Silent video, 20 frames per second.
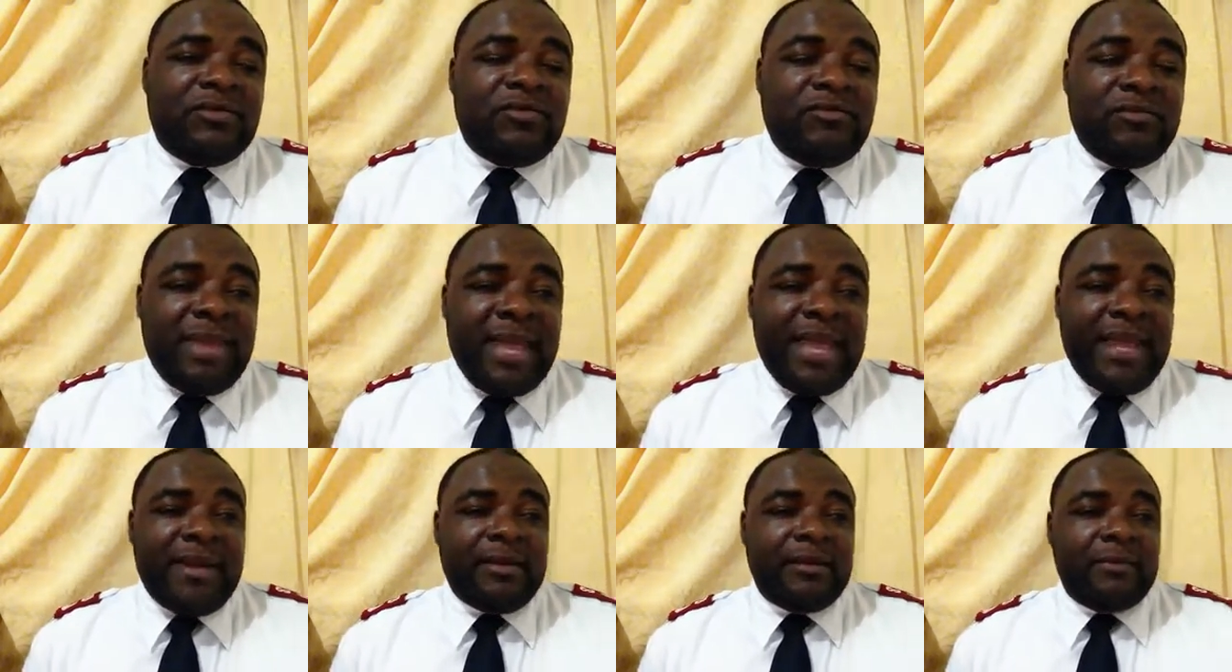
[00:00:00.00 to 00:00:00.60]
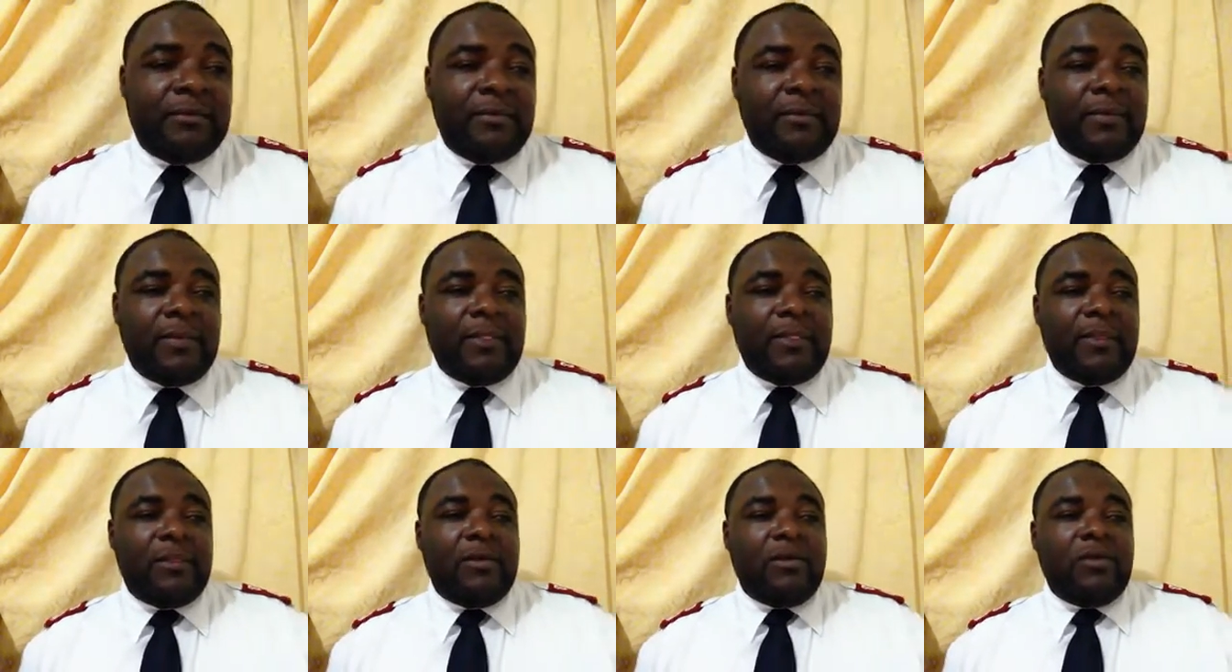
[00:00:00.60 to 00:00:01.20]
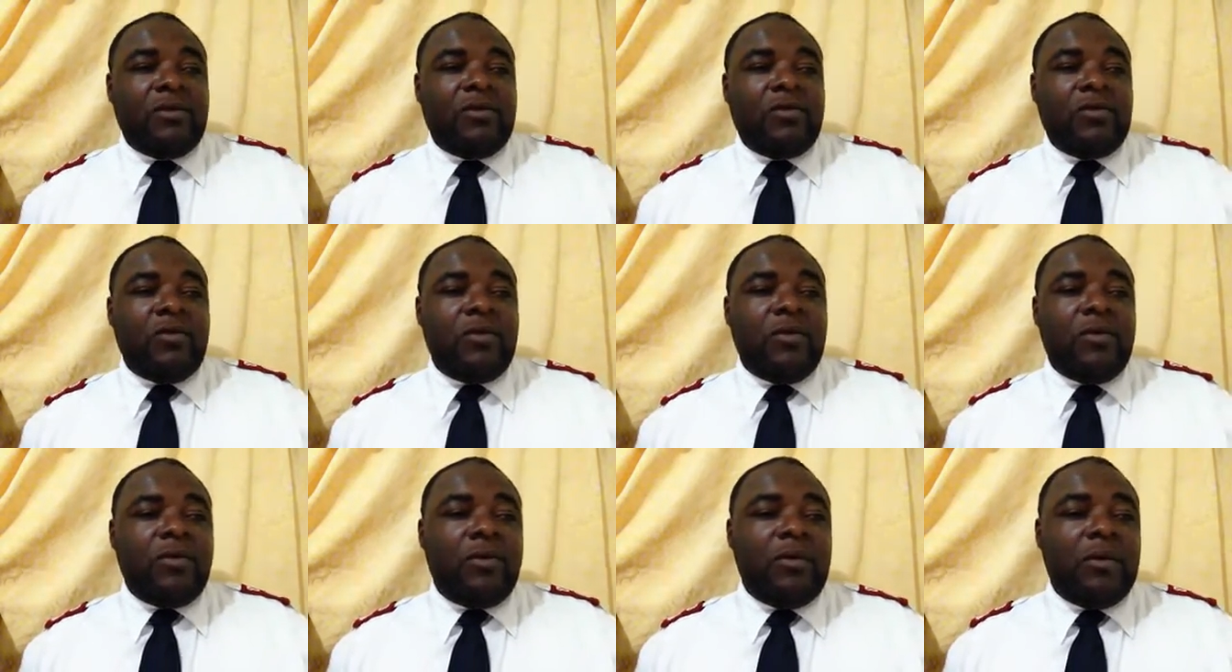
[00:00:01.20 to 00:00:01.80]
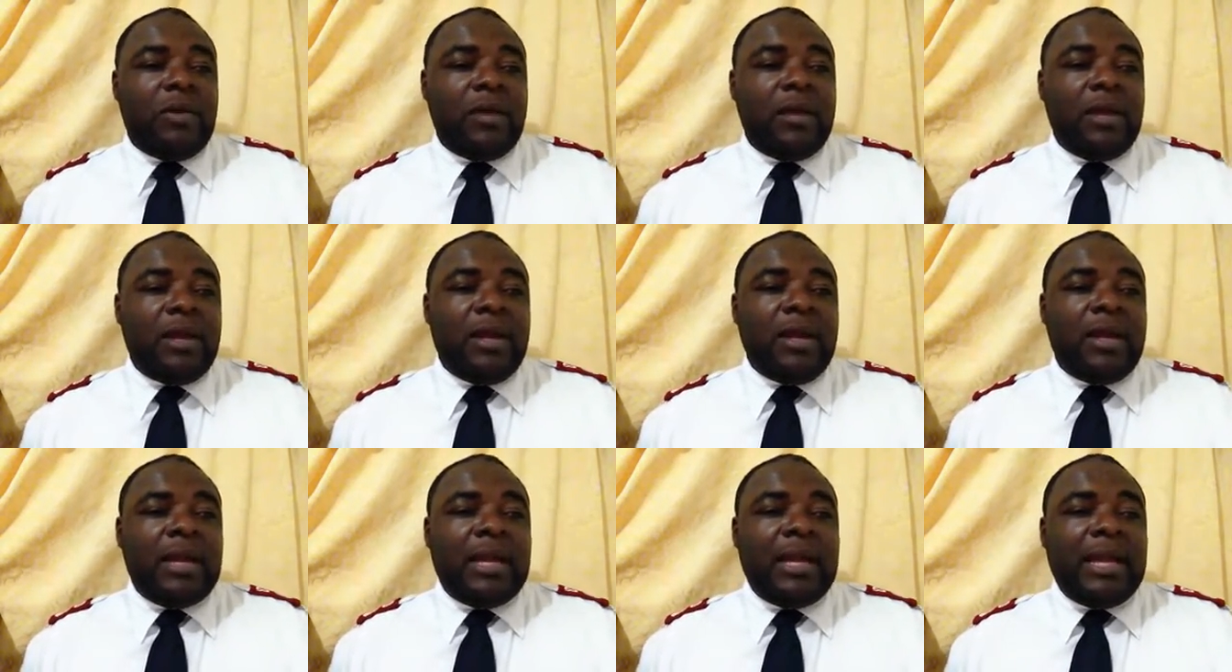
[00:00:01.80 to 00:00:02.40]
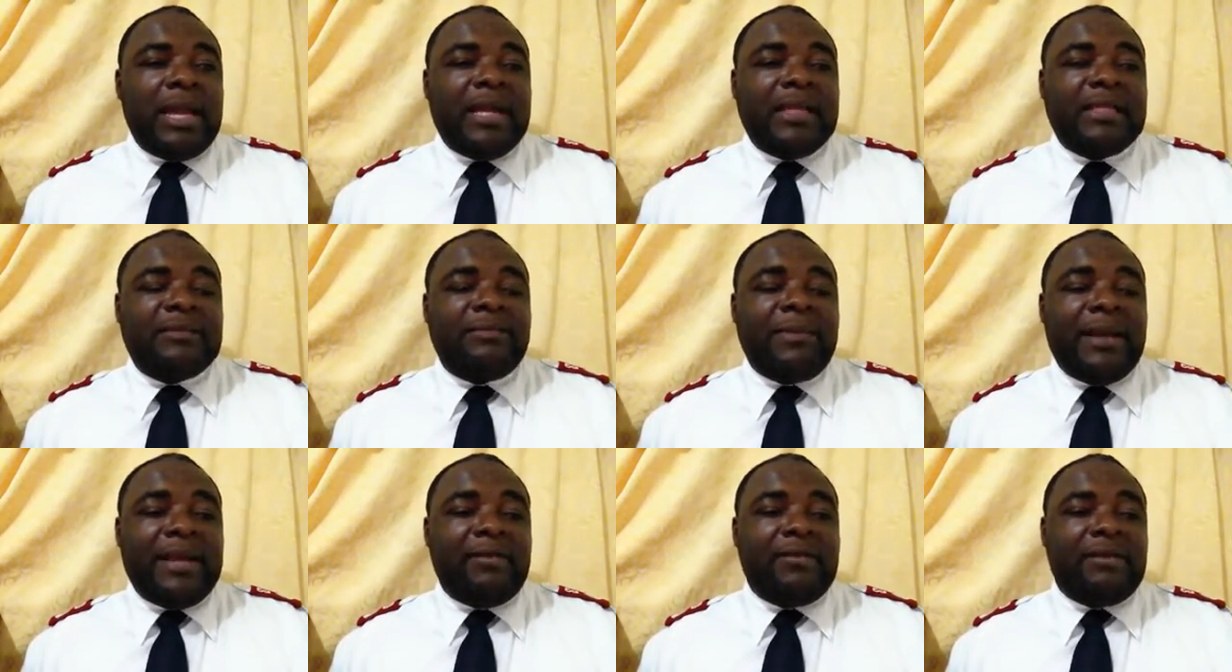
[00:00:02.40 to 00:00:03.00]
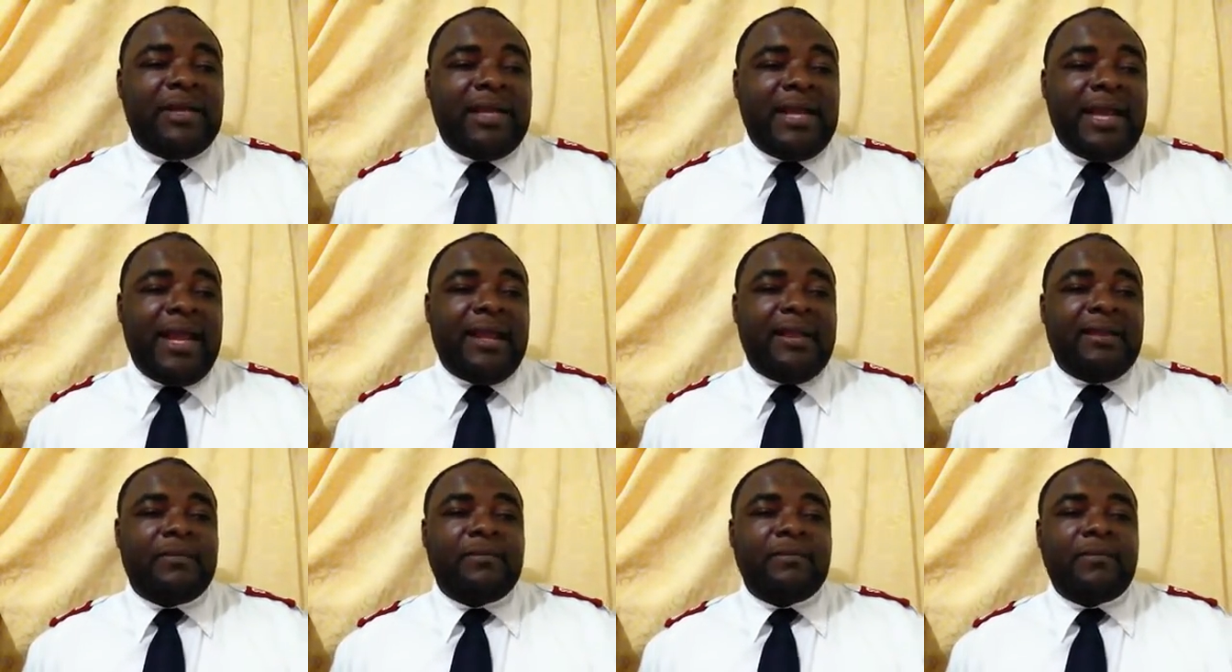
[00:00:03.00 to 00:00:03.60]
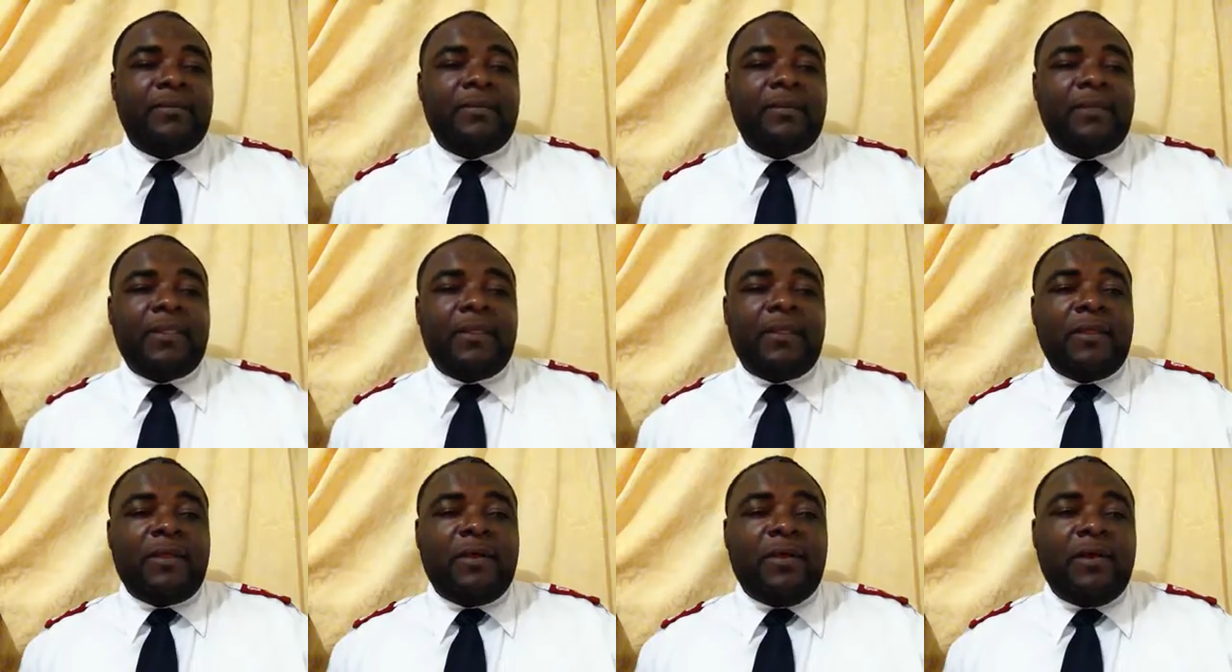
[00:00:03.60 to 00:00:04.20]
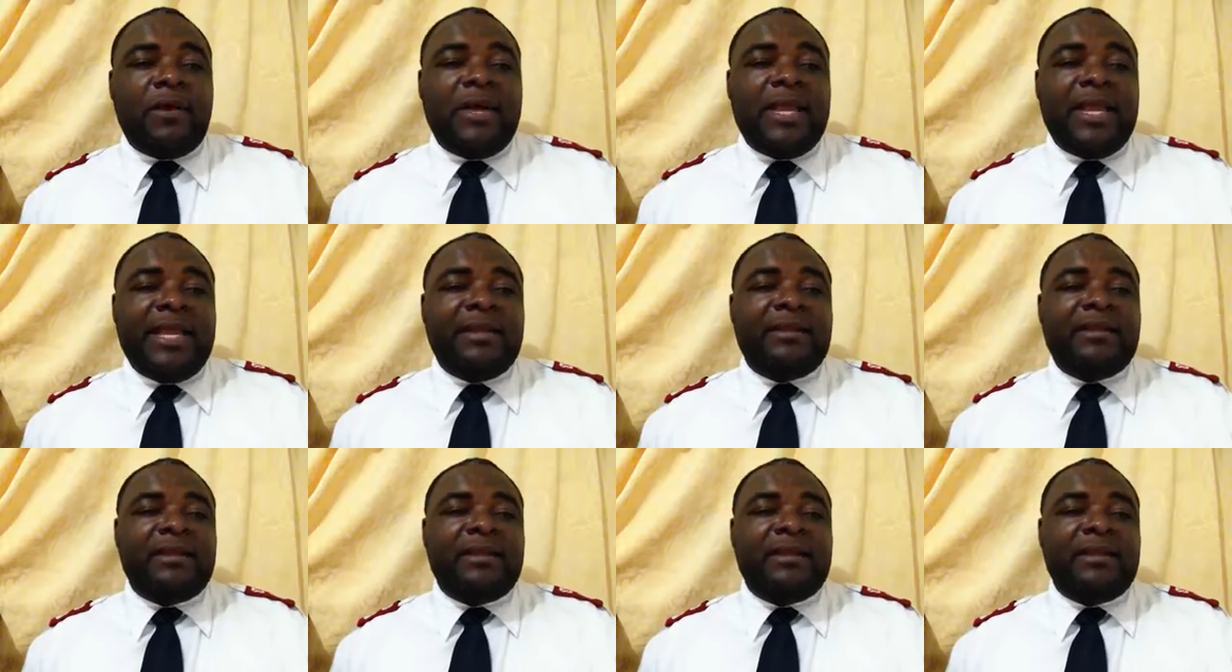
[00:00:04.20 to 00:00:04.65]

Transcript: We intercede for them now and pray that you will touch their bodies.